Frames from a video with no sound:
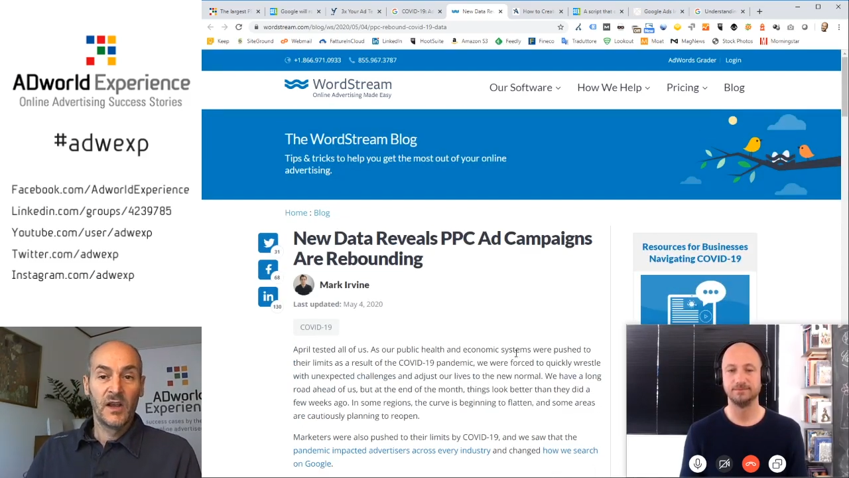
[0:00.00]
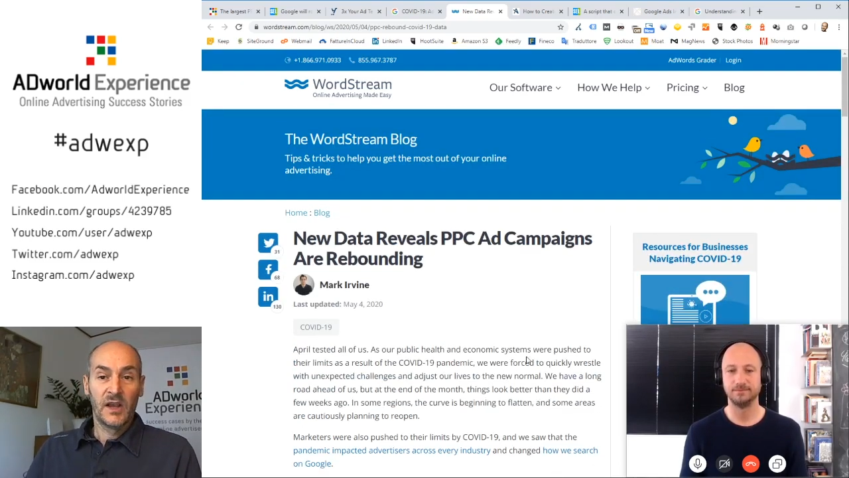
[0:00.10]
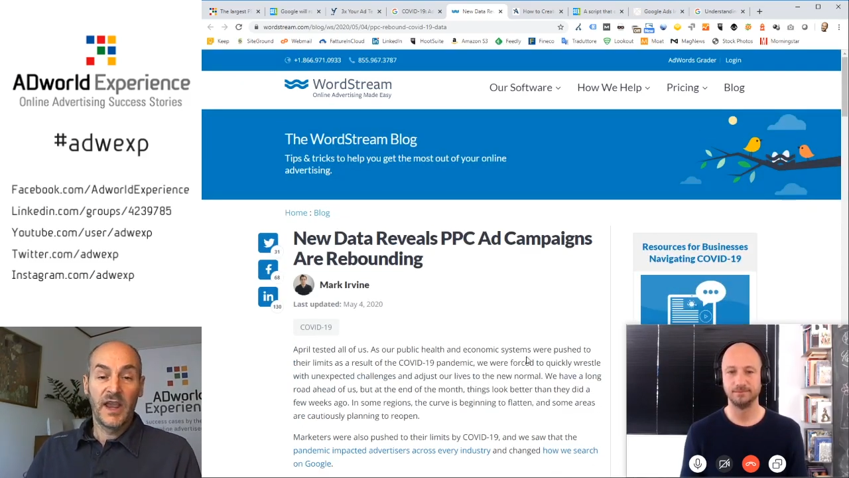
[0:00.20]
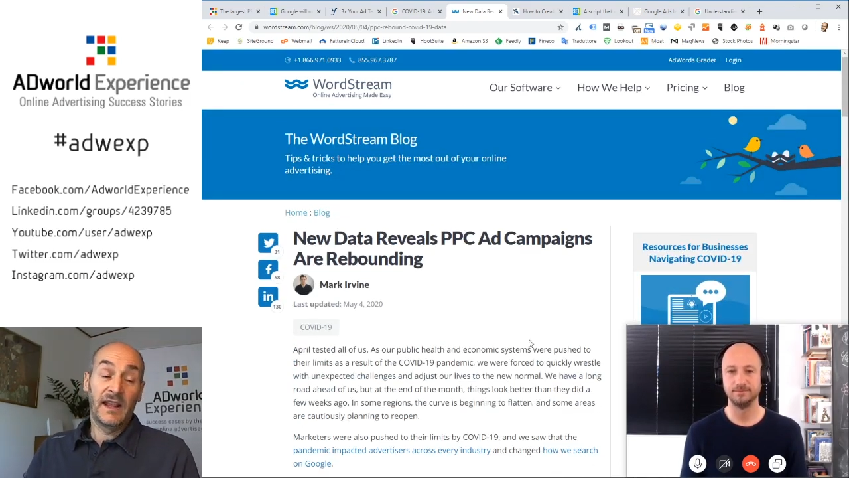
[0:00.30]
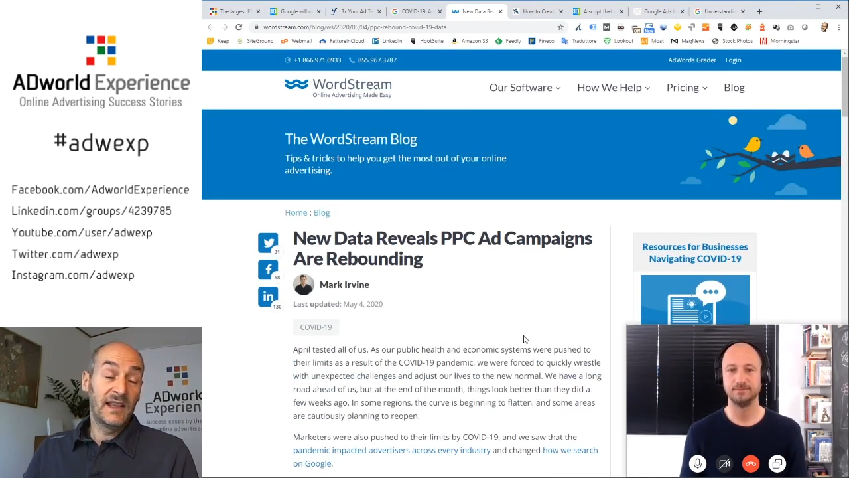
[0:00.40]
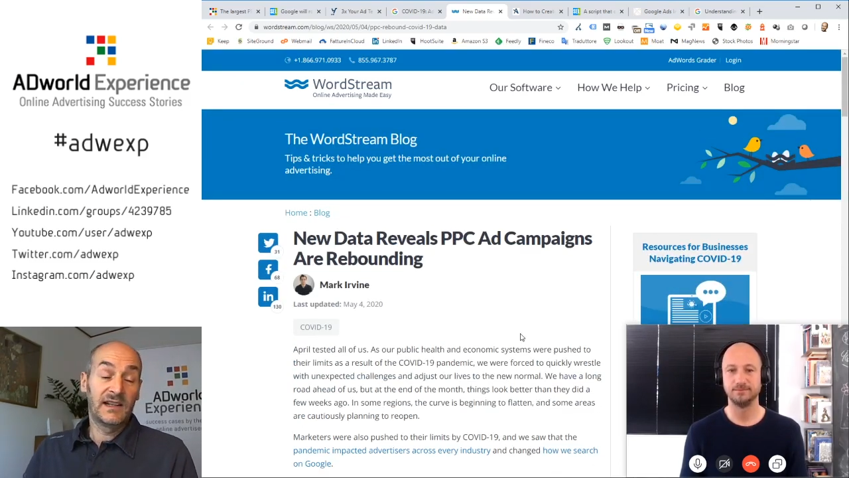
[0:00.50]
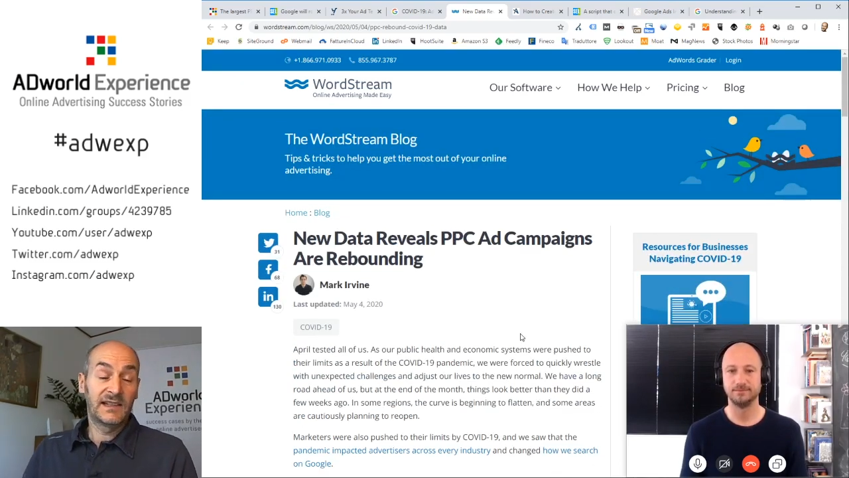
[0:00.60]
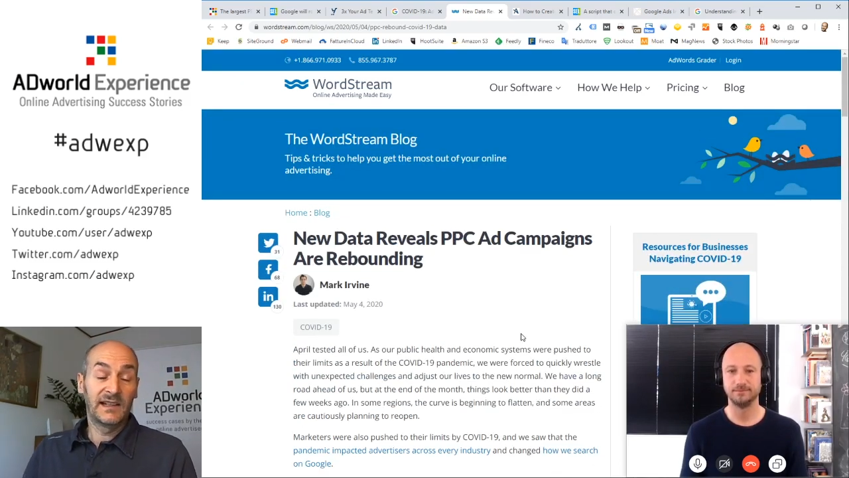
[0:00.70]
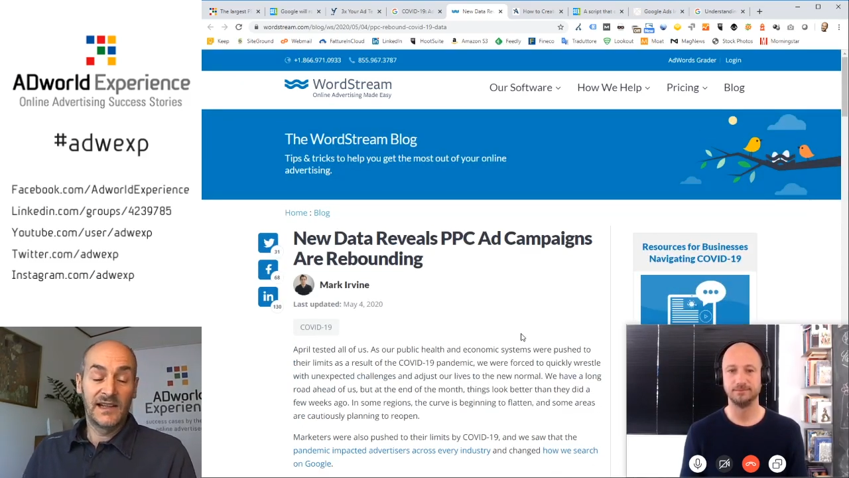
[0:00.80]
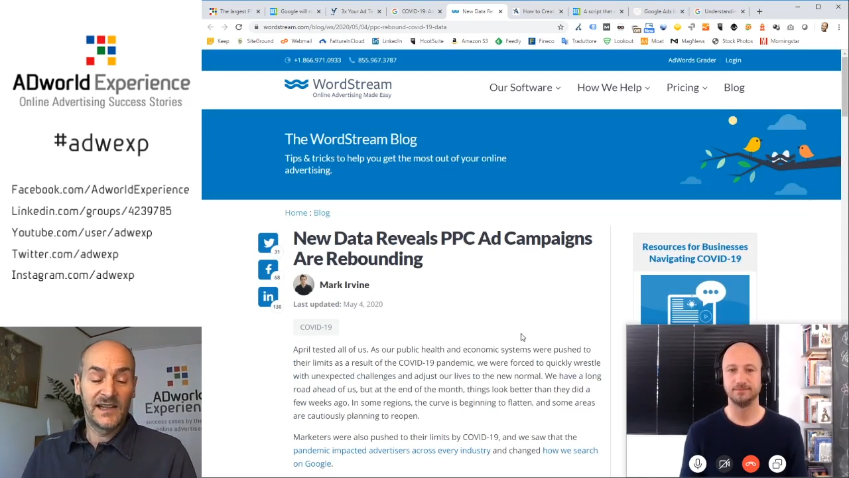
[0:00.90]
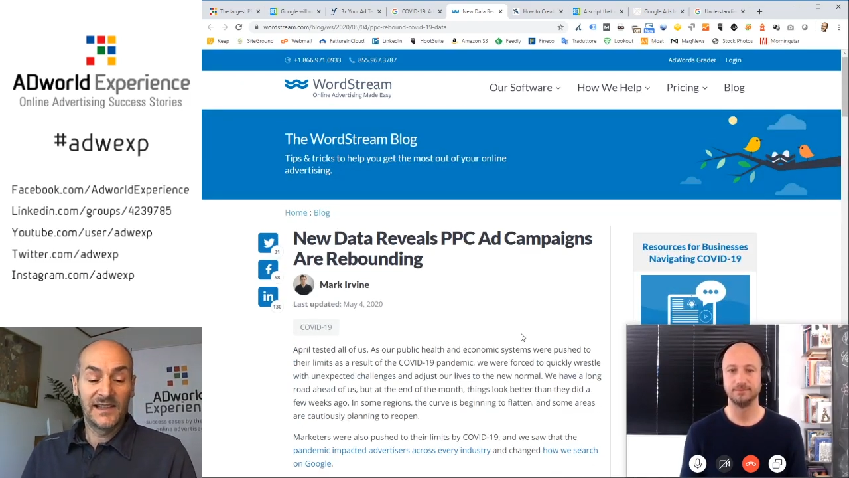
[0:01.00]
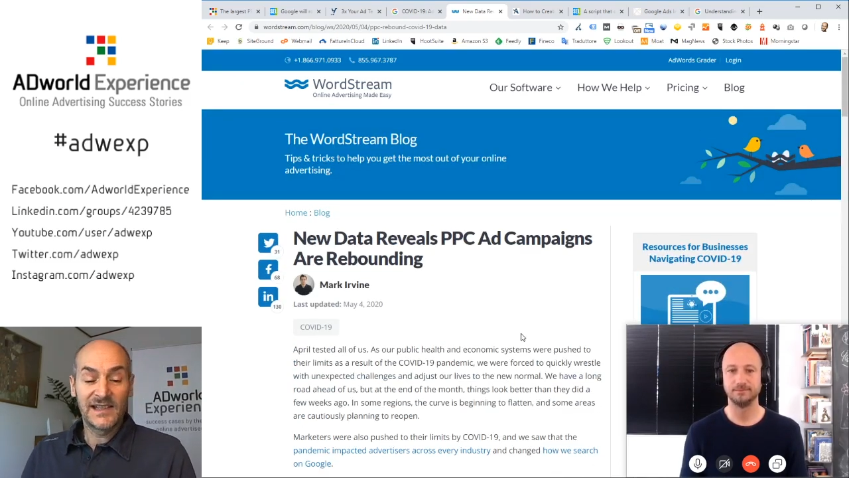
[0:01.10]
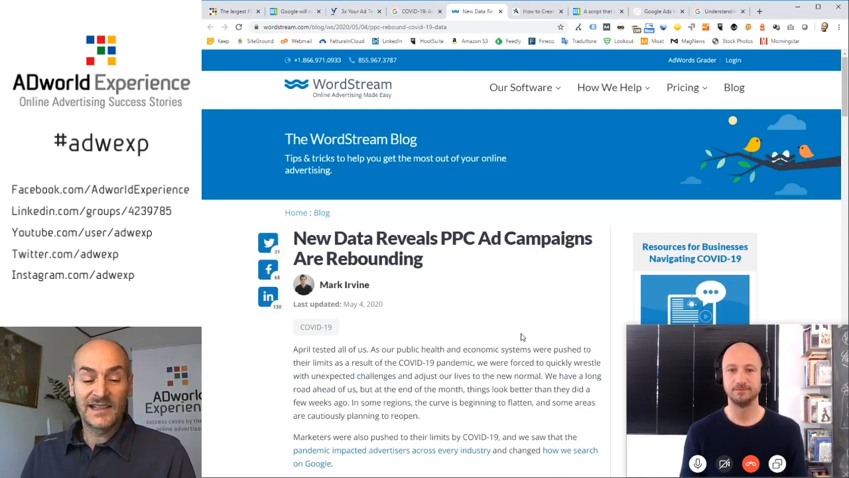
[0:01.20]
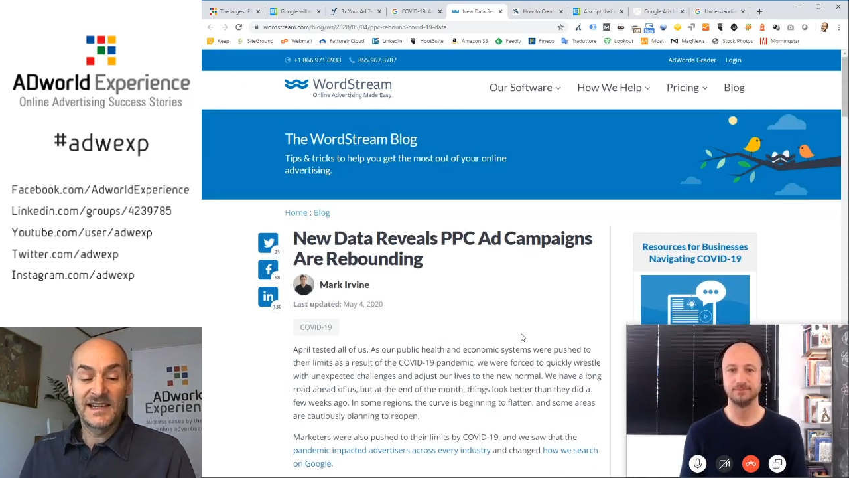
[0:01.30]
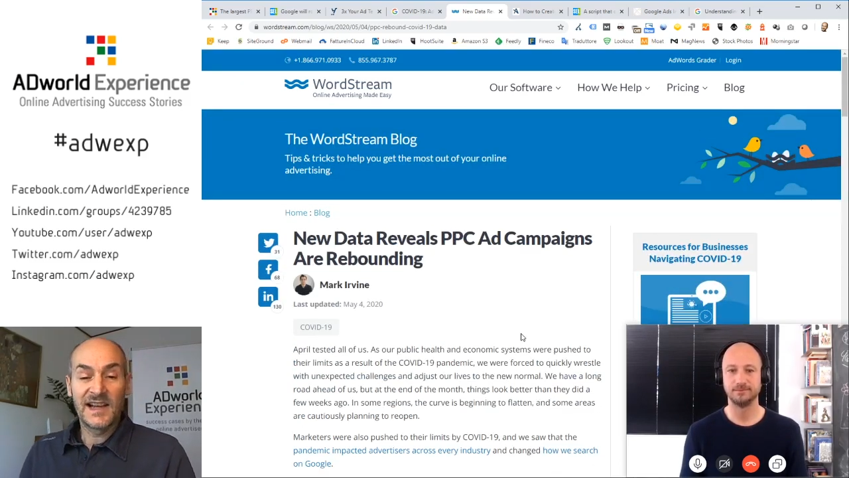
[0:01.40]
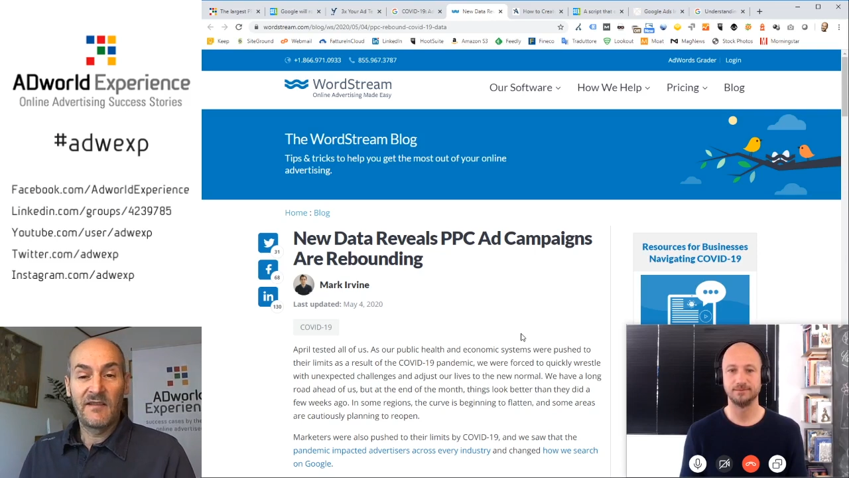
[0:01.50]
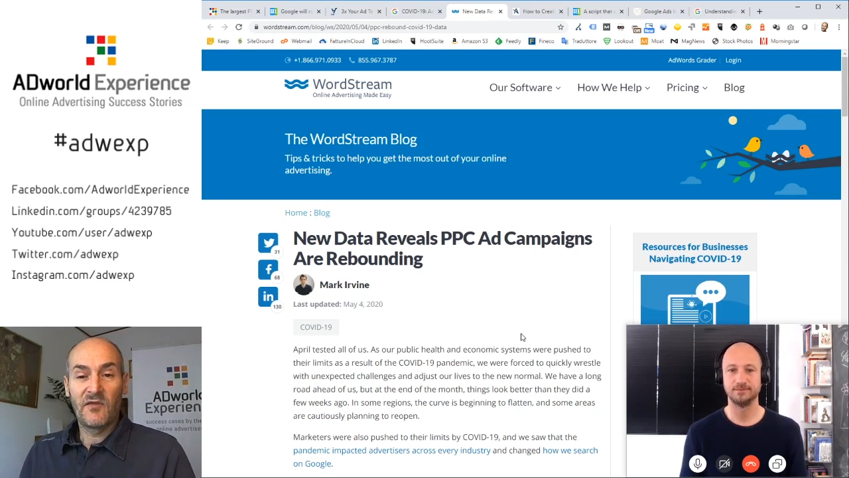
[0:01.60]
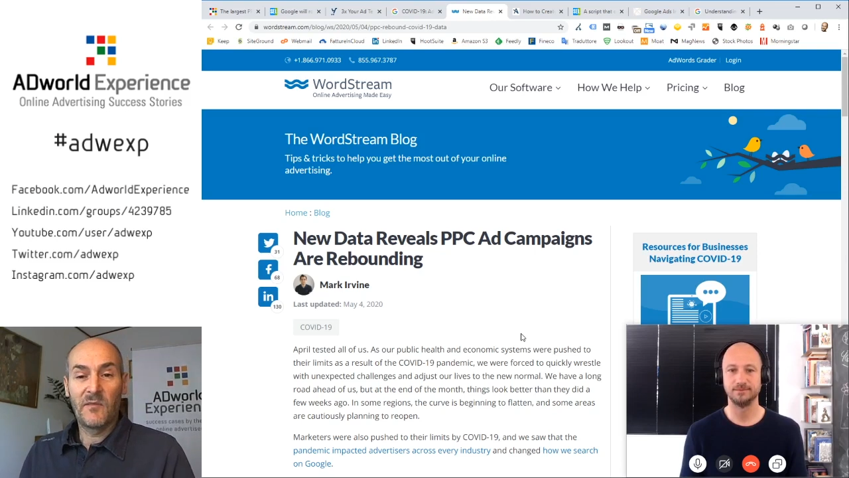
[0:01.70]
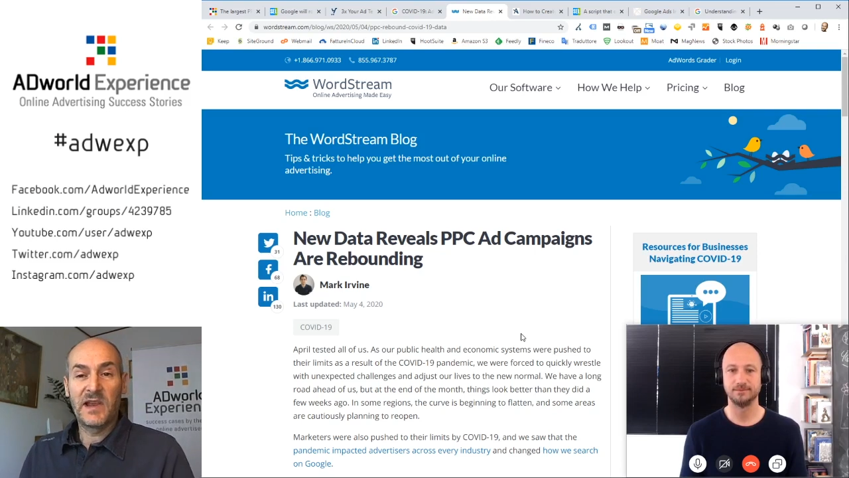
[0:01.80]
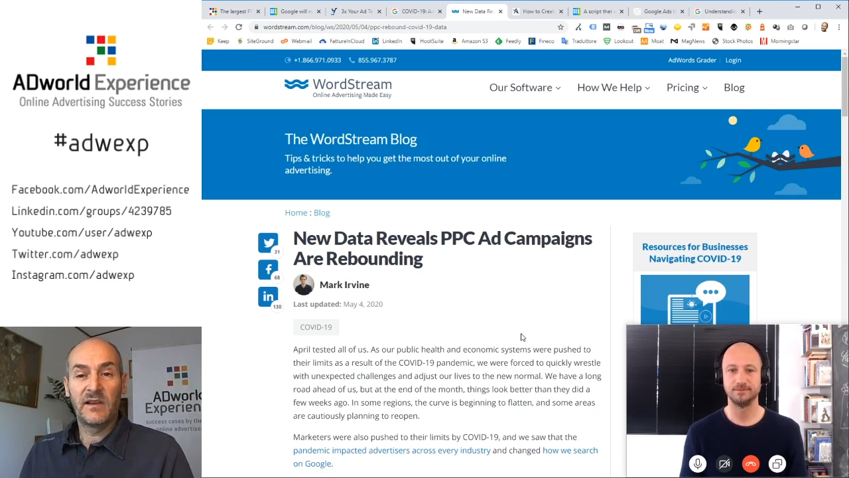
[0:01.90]
Yeah, that's the same
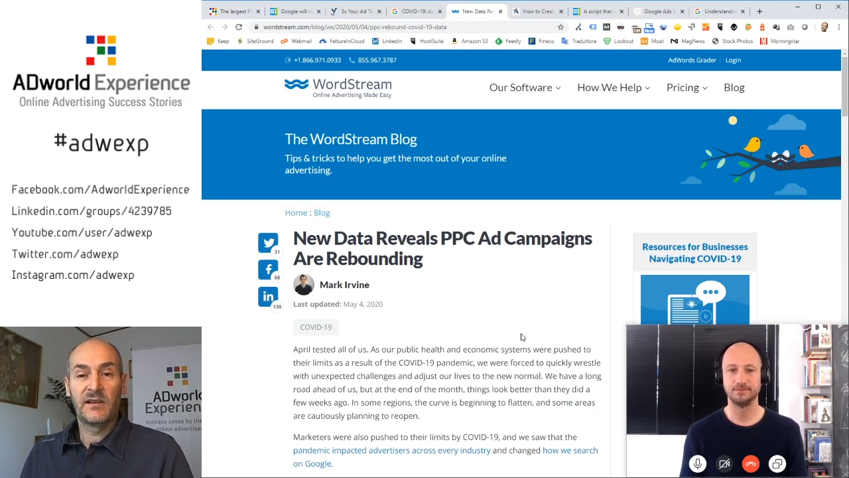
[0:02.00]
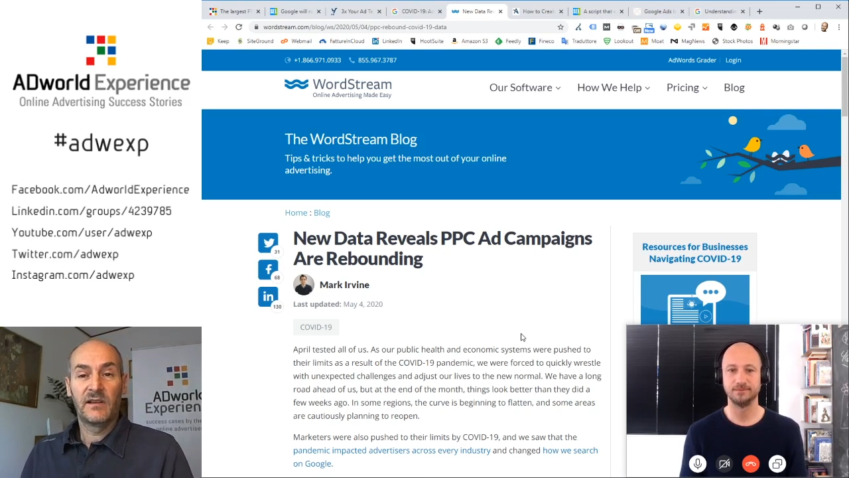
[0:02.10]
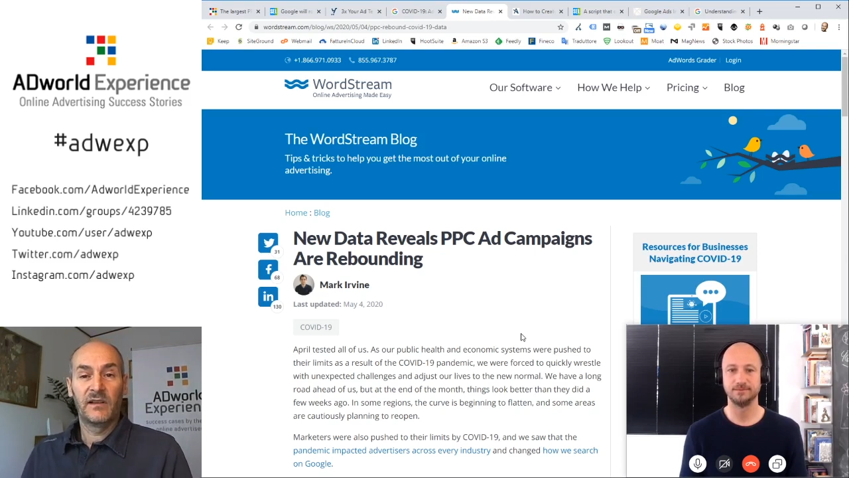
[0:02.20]
for me.